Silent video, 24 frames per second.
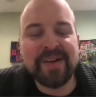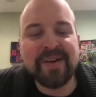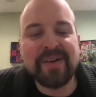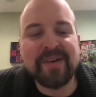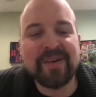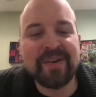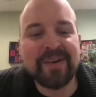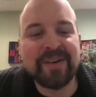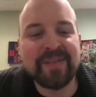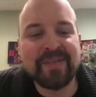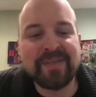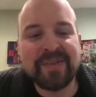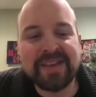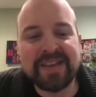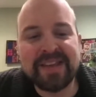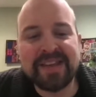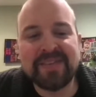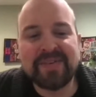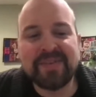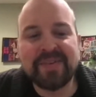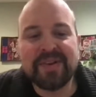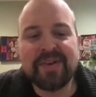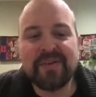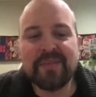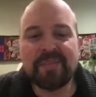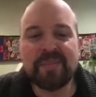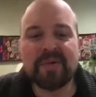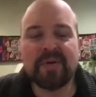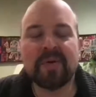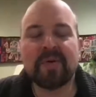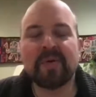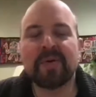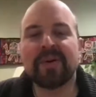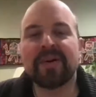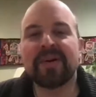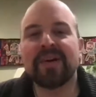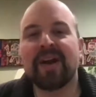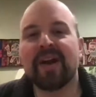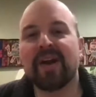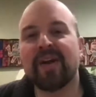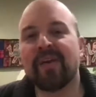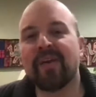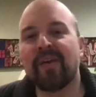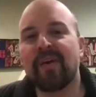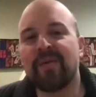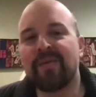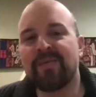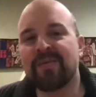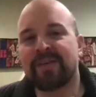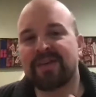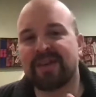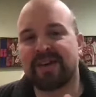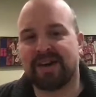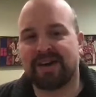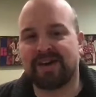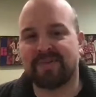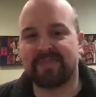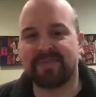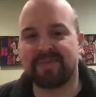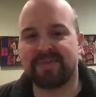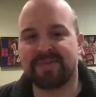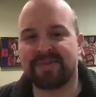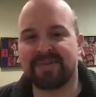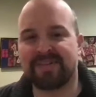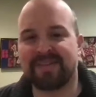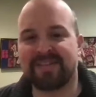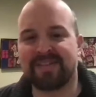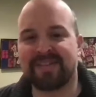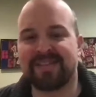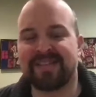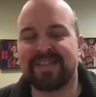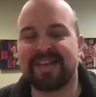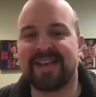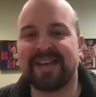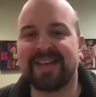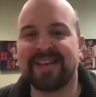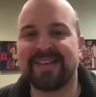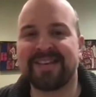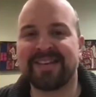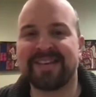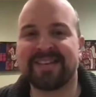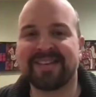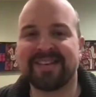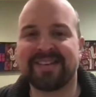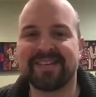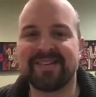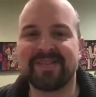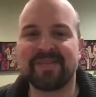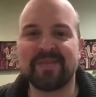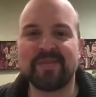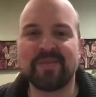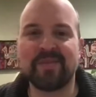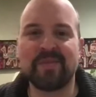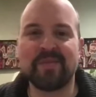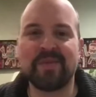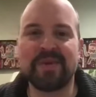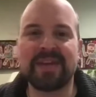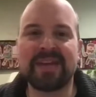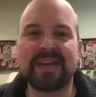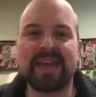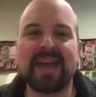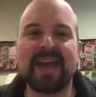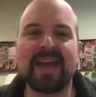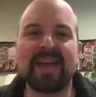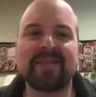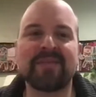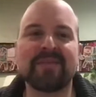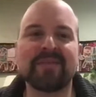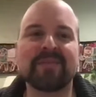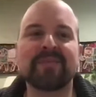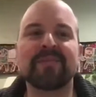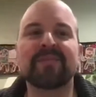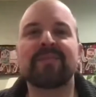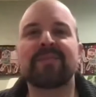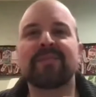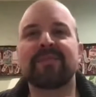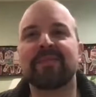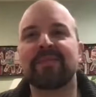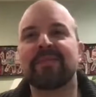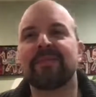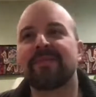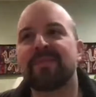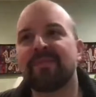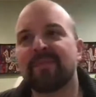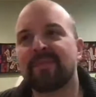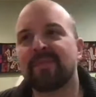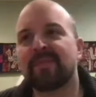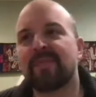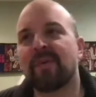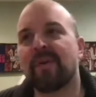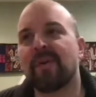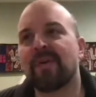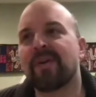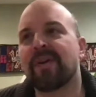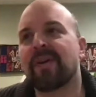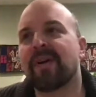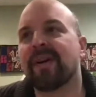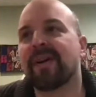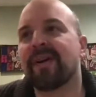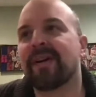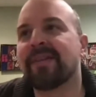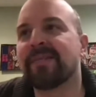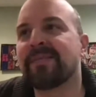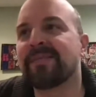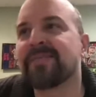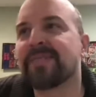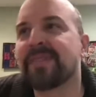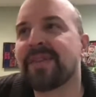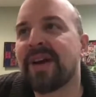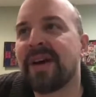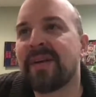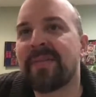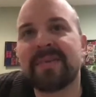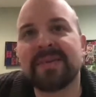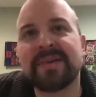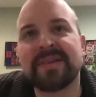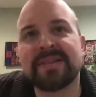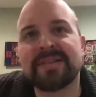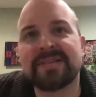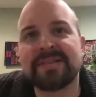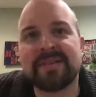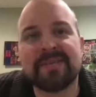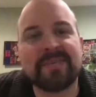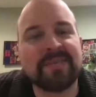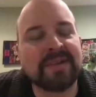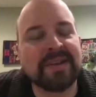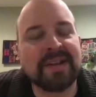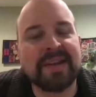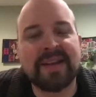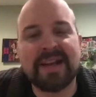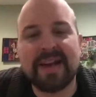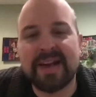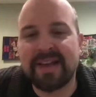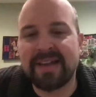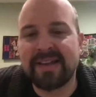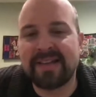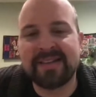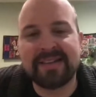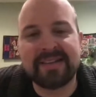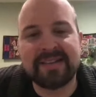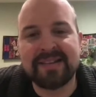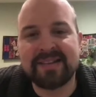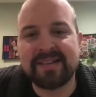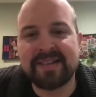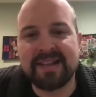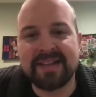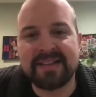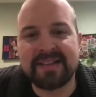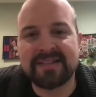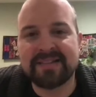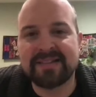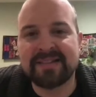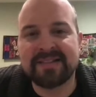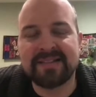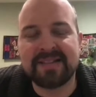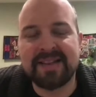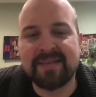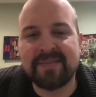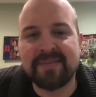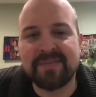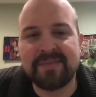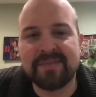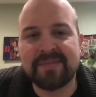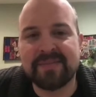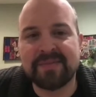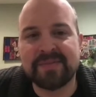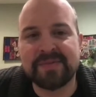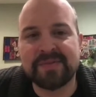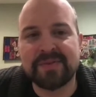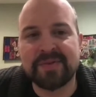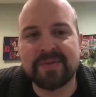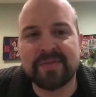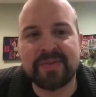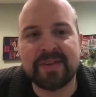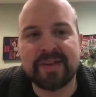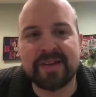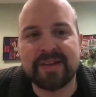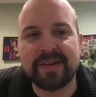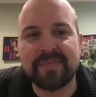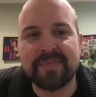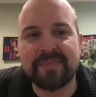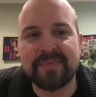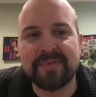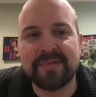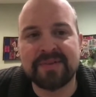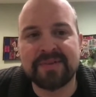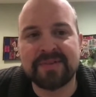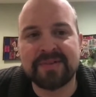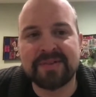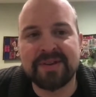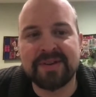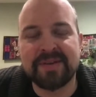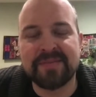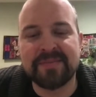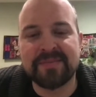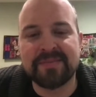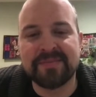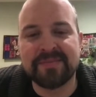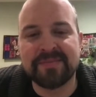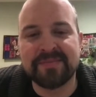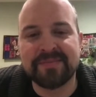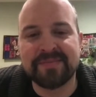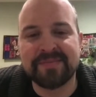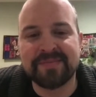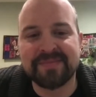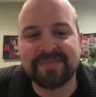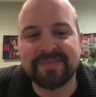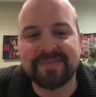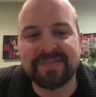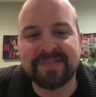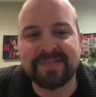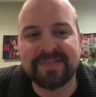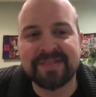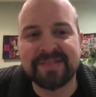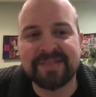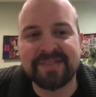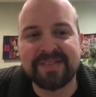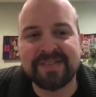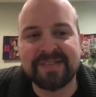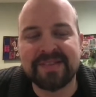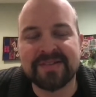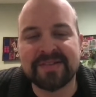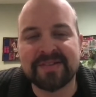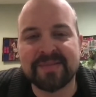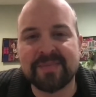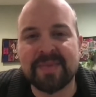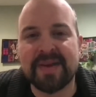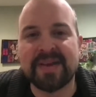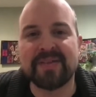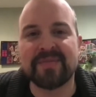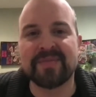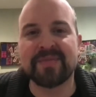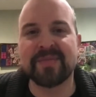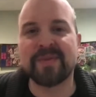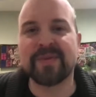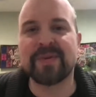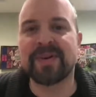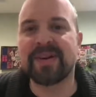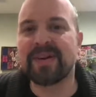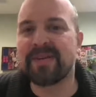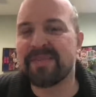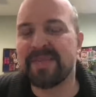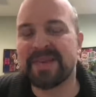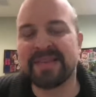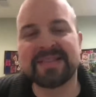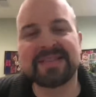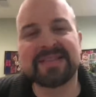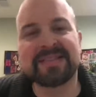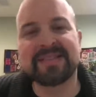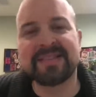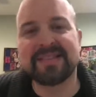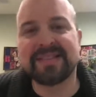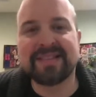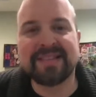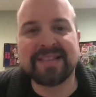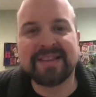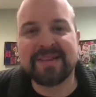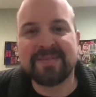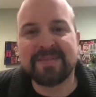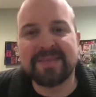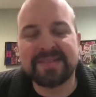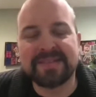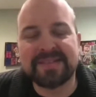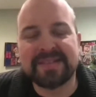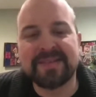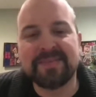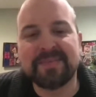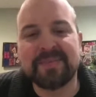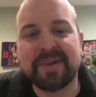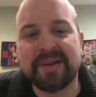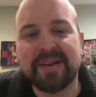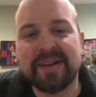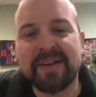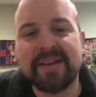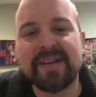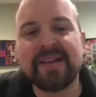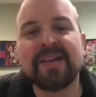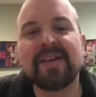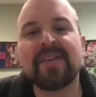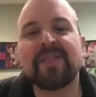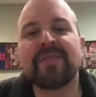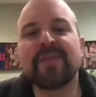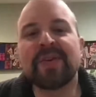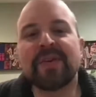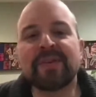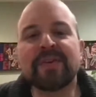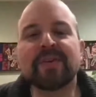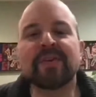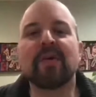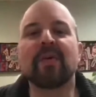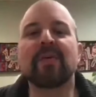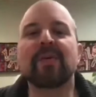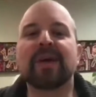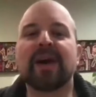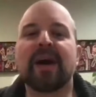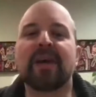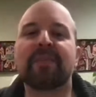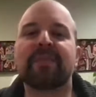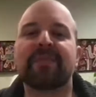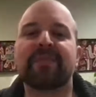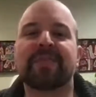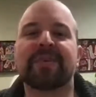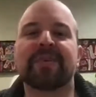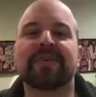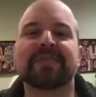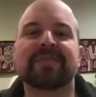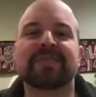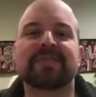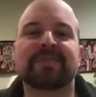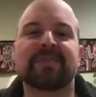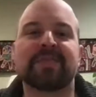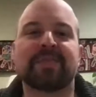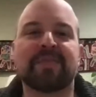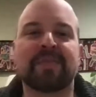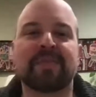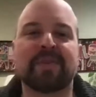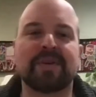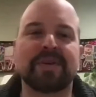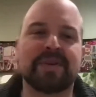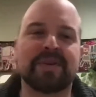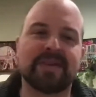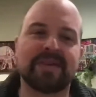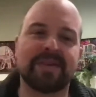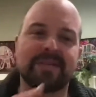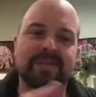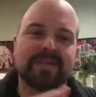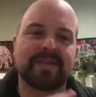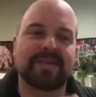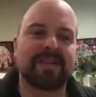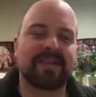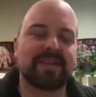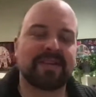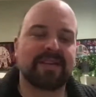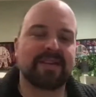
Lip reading: Or if we don't pour our own cup, then we can't pour our cup into someone else. I'm screwed that up. There's some there's a metaphor I missed it, but fill your own cup first before you can